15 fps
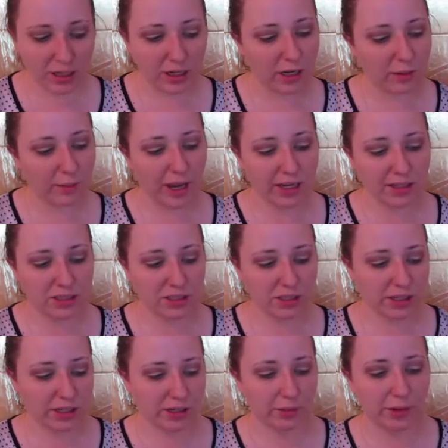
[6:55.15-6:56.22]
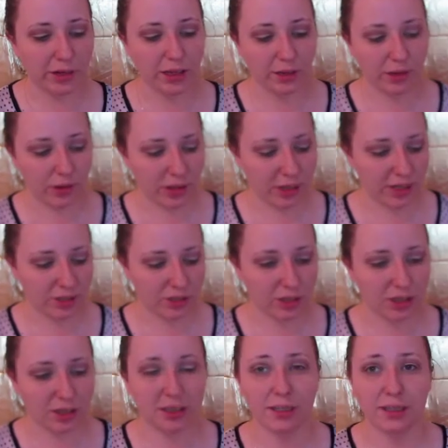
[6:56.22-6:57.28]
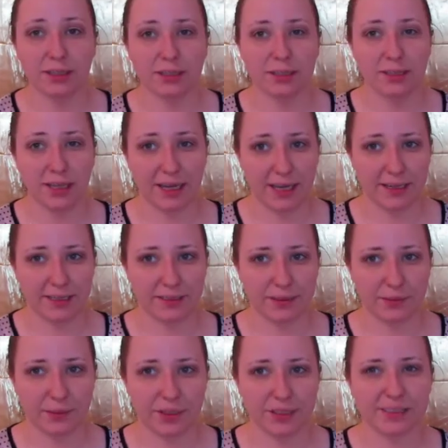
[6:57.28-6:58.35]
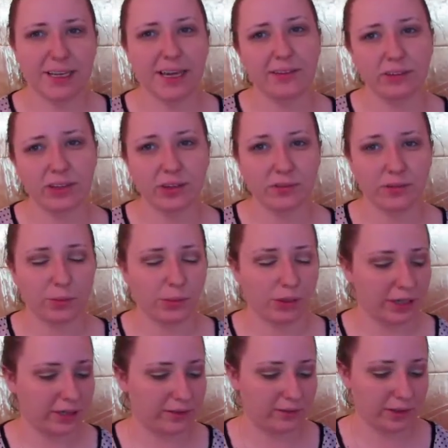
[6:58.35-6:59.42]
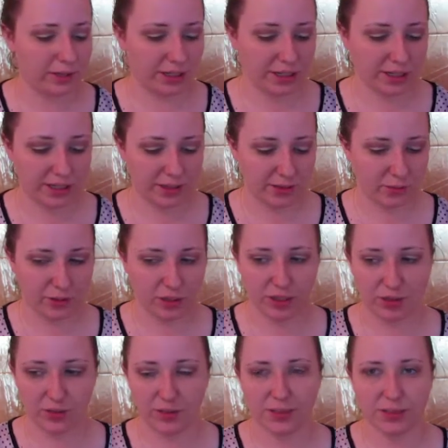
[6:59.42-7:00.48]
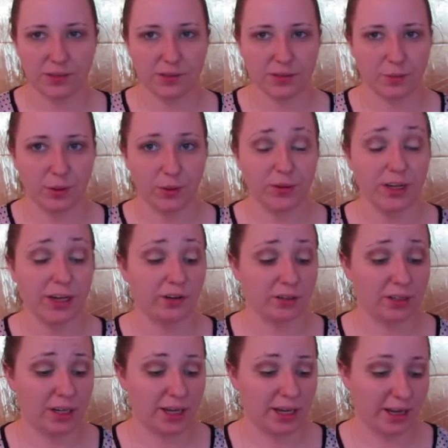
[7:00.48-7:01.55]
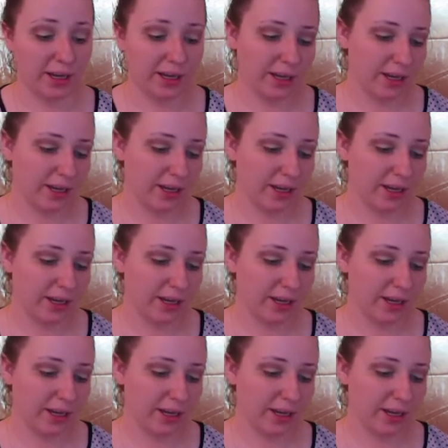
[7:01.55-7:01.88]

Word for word: Now I'm actually going to do my lower lash line last because I have a different plan for it. I don't want to do it so smoked out today.